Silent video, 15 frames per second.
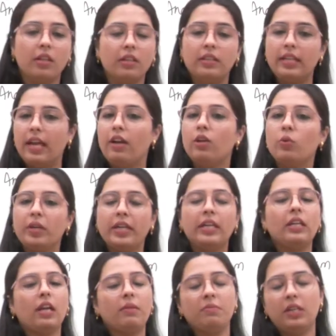They are doing
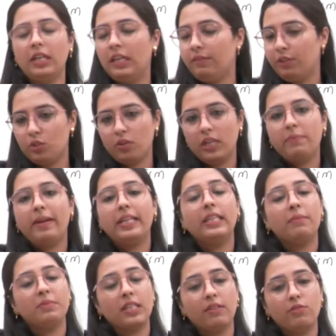it individually by
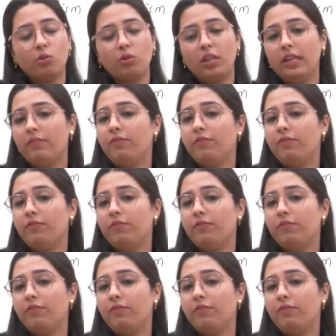themselves only.